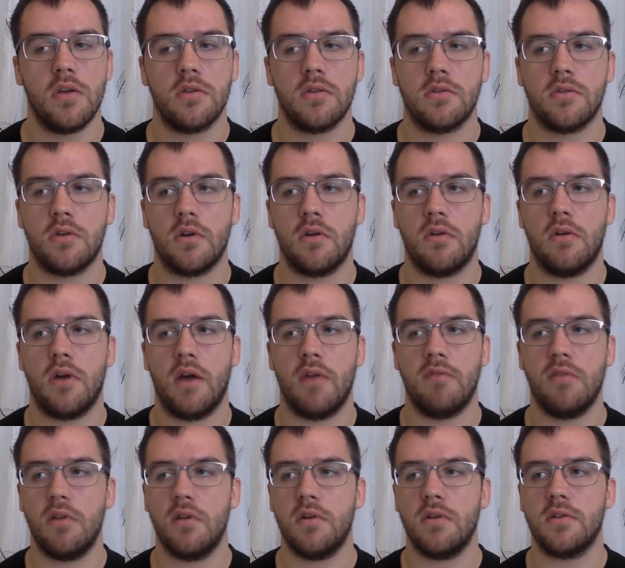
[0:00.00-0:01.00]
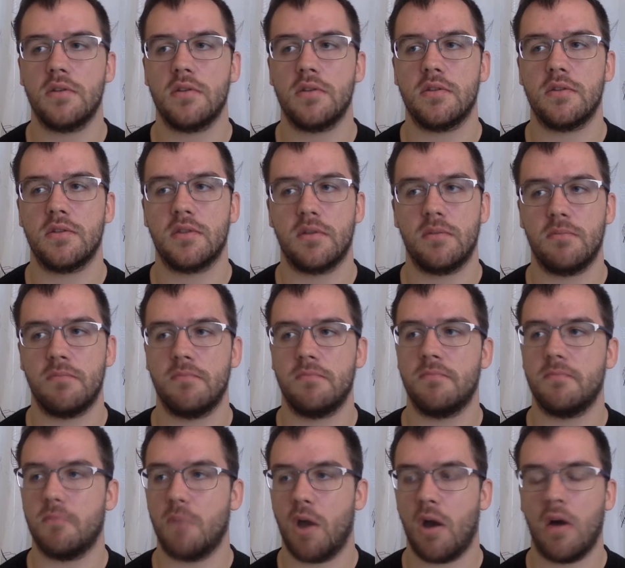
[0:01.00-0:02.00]
So, I've learned some
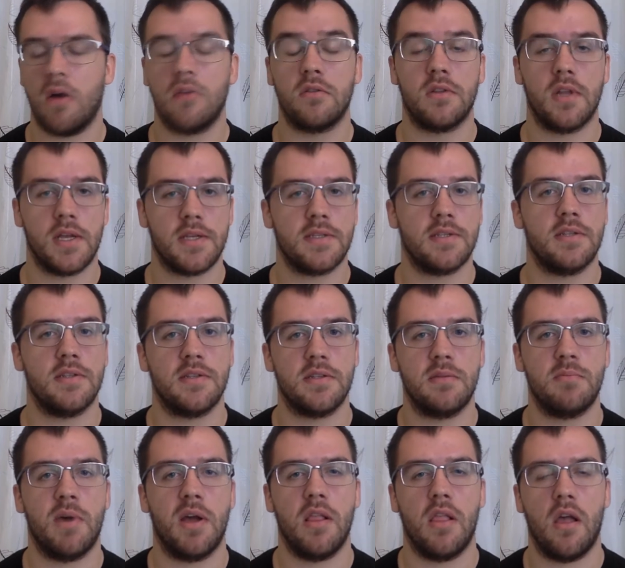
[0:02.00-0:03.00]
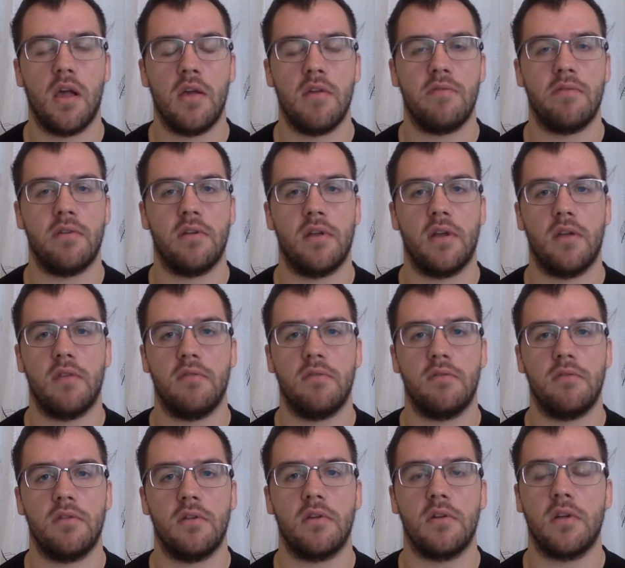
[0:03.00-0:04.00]
hard lessons in my life, and I've
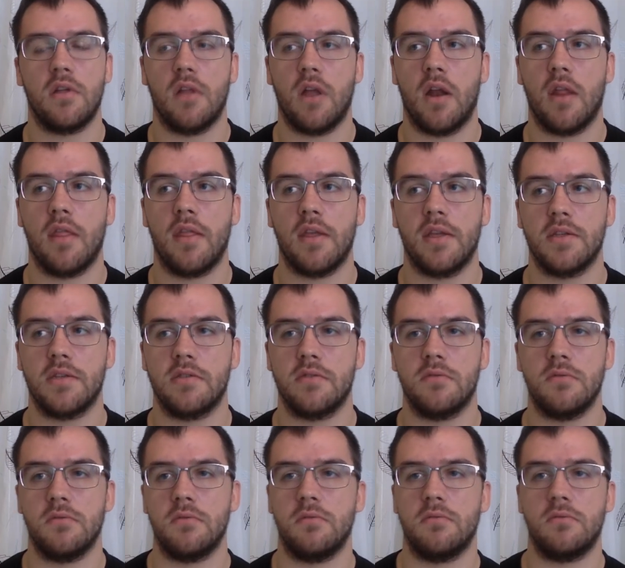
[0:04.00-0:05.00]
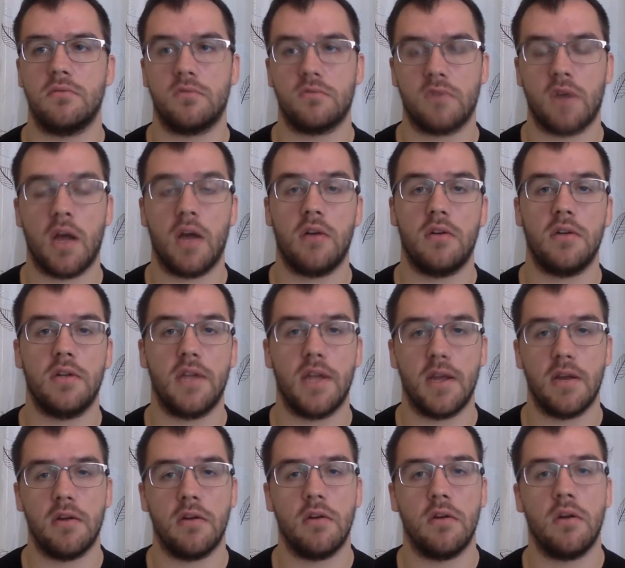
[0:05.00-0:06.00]
learned a lot of things through trial and
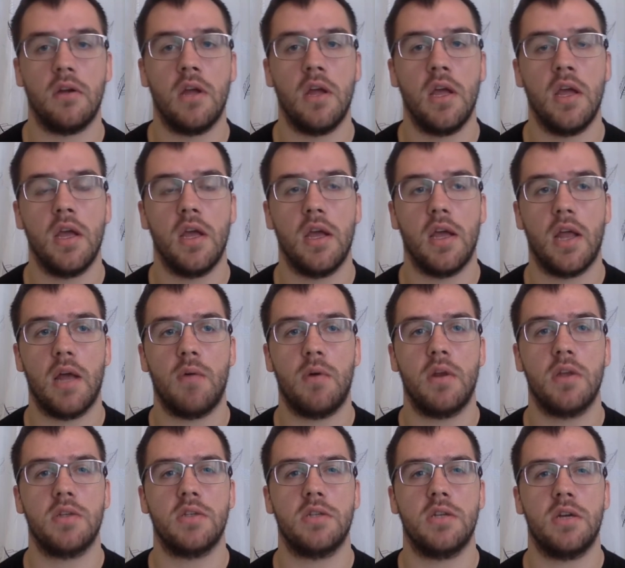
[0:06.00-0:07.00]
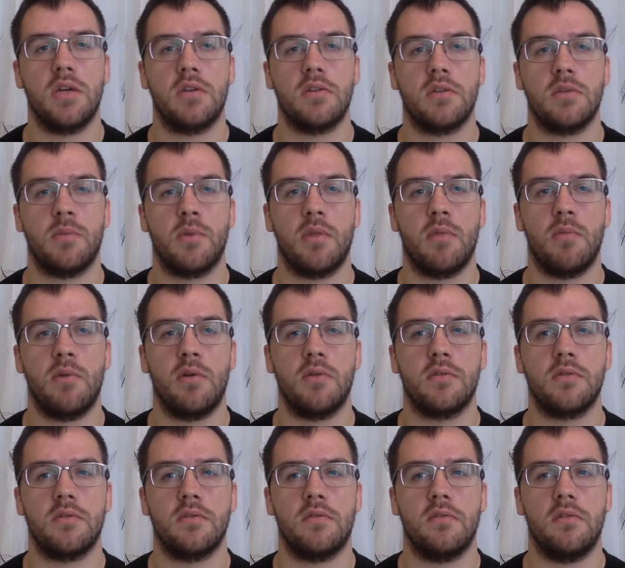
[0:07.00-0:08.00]
error. And I want to share some of the
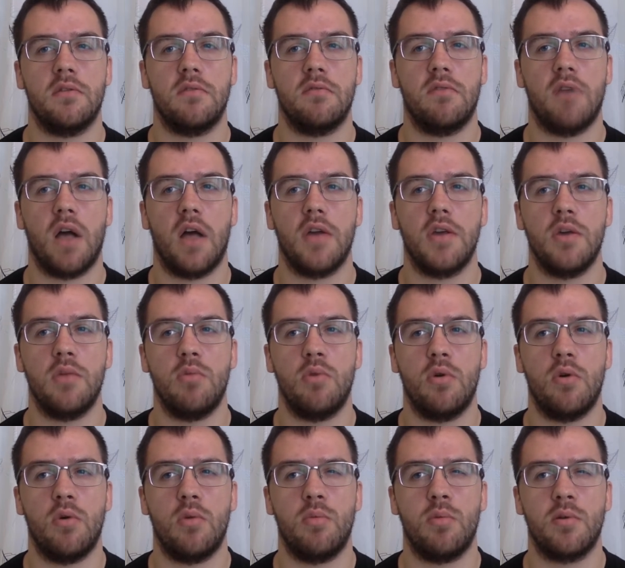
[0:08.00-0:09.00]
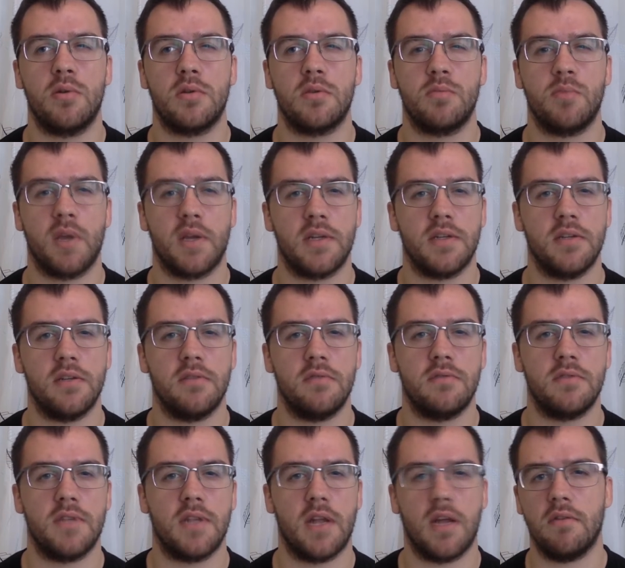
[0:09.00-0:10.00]
most valuable
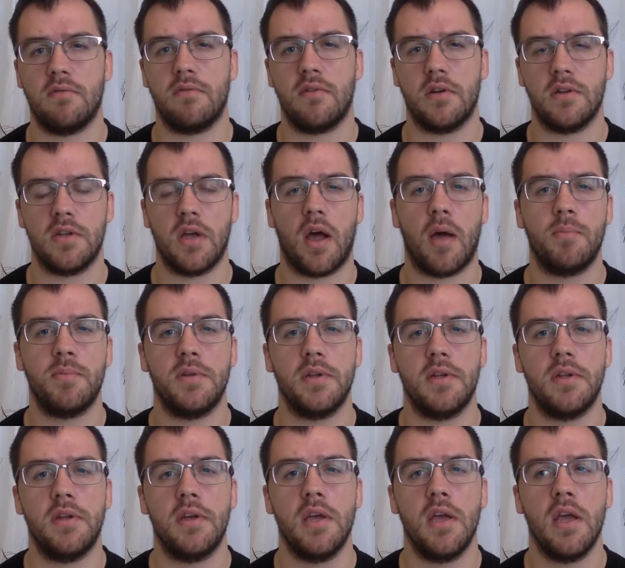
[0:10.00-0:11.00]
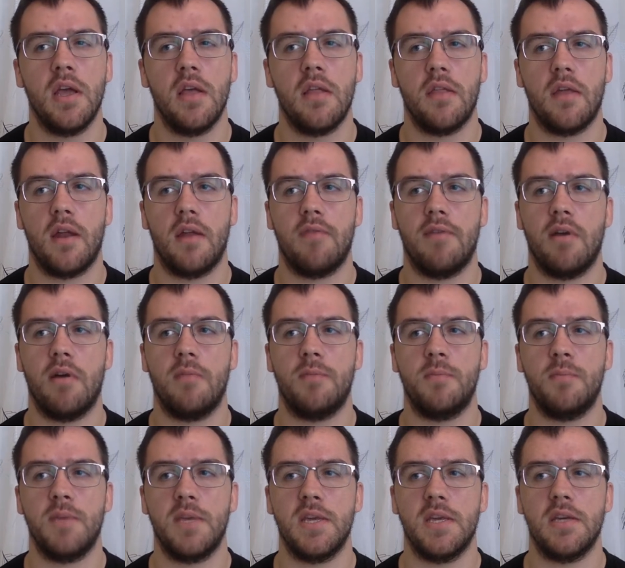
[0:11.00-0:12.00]
perspectives that I've adopted that have helped
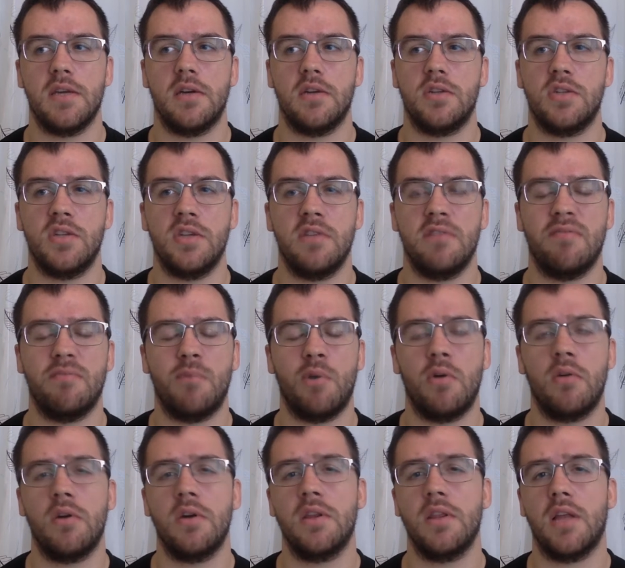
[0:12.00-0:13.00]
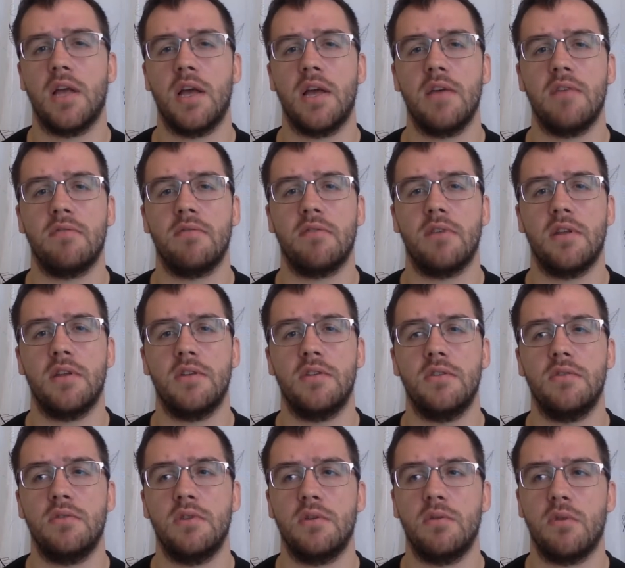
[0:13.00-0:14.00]
me achieve more in life and
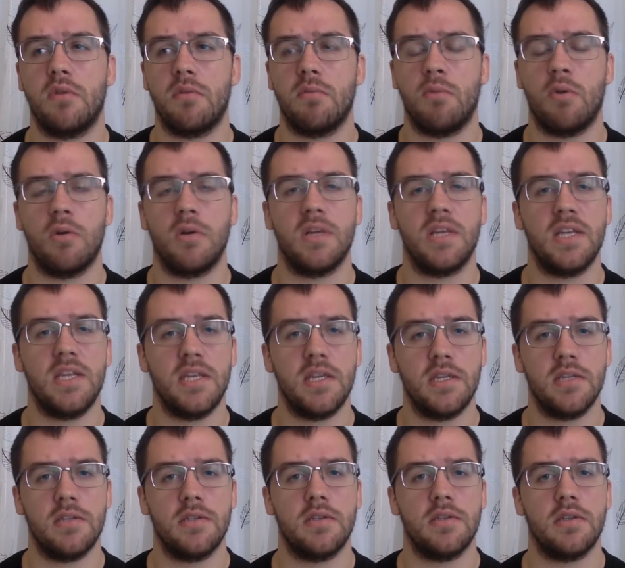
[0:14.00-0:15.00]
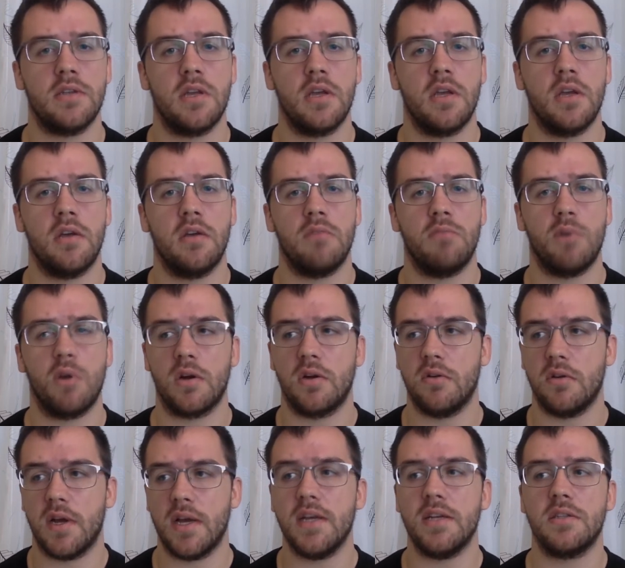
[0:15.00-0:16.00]
do it with more ease, more
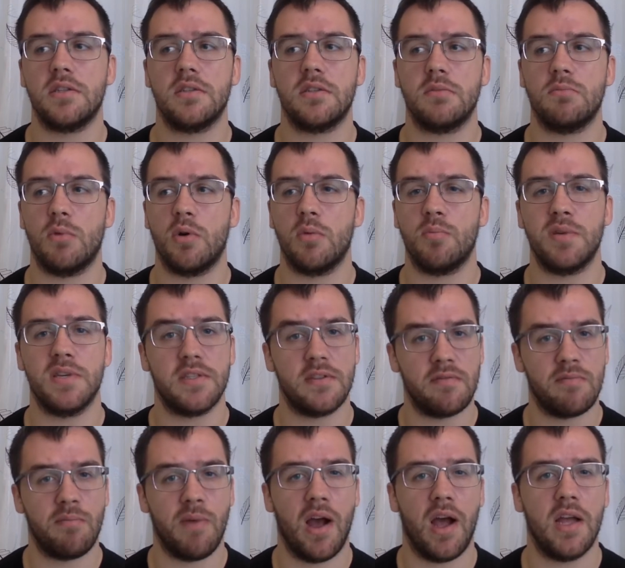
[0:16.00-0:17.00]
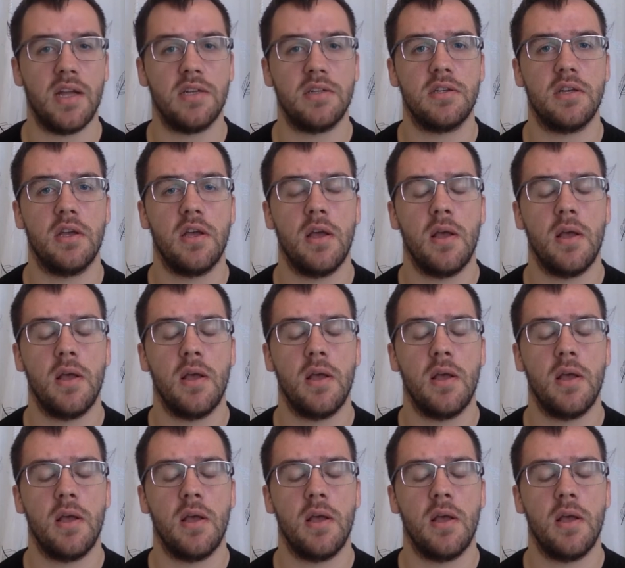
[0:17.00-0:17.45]
grace, more peace of mind.